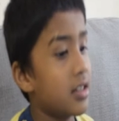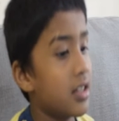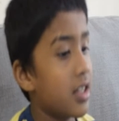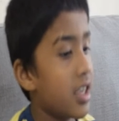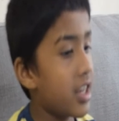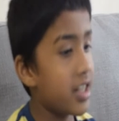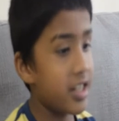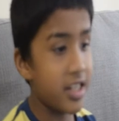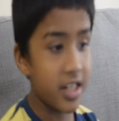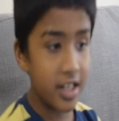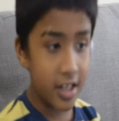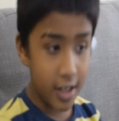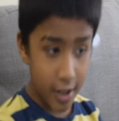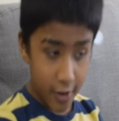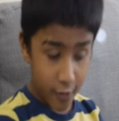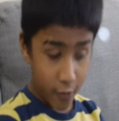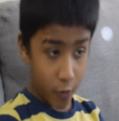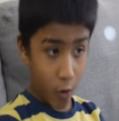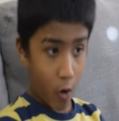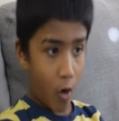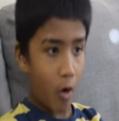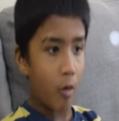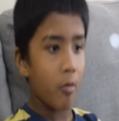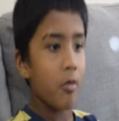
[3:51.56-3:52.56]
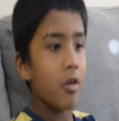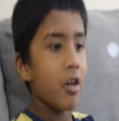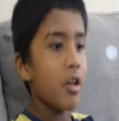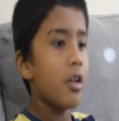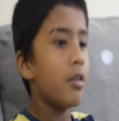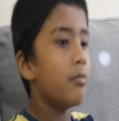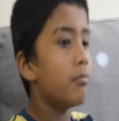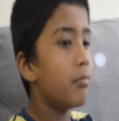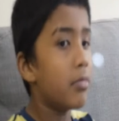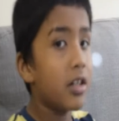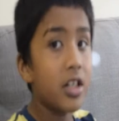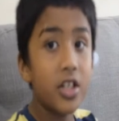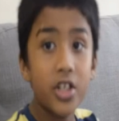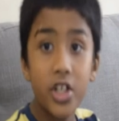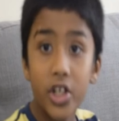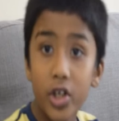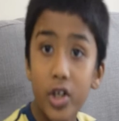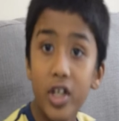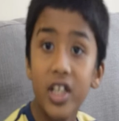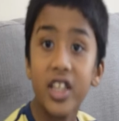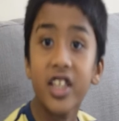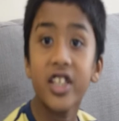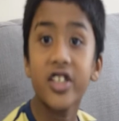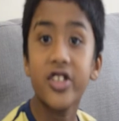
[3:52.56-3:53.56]
it didn't form, but
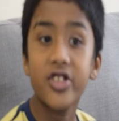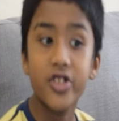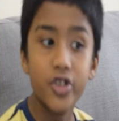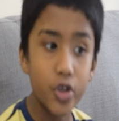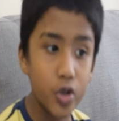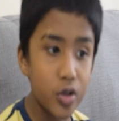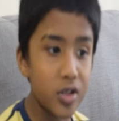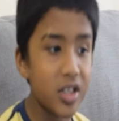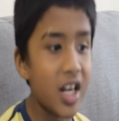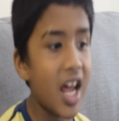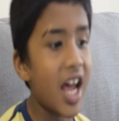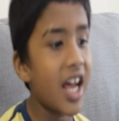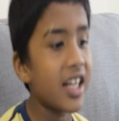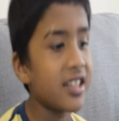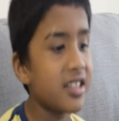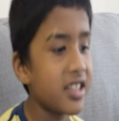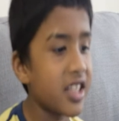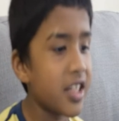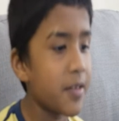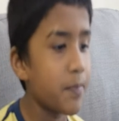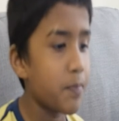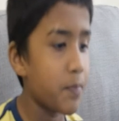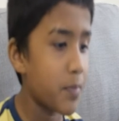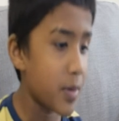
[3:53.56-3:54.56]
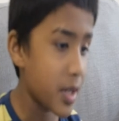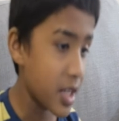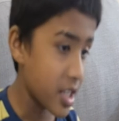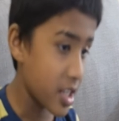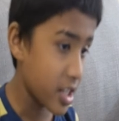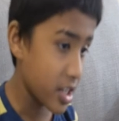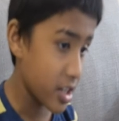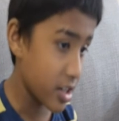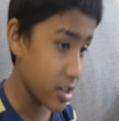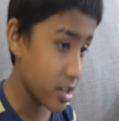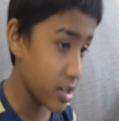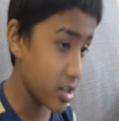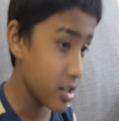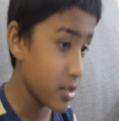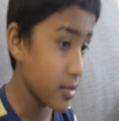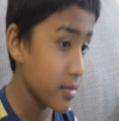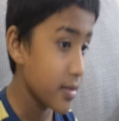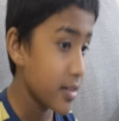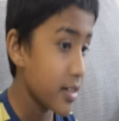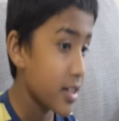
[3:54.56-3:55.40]
during the Jurassic period,